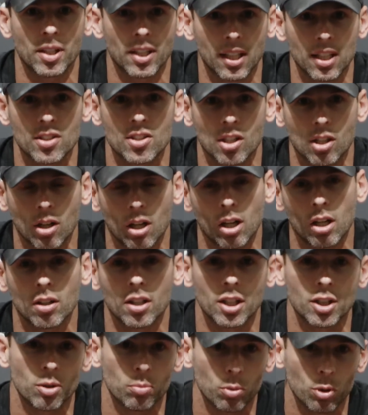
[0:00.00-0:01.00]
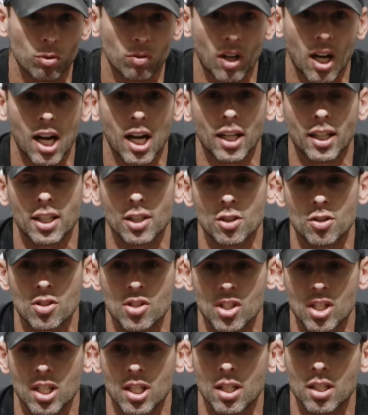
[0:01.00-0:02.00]
and gets a call, then you move on and you
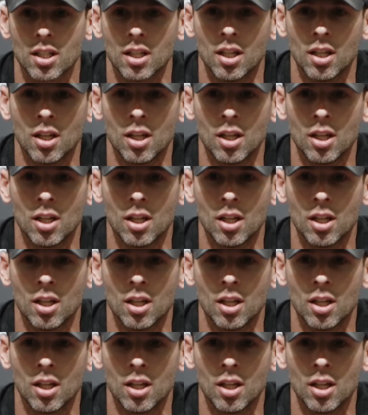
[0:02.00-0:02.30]
see,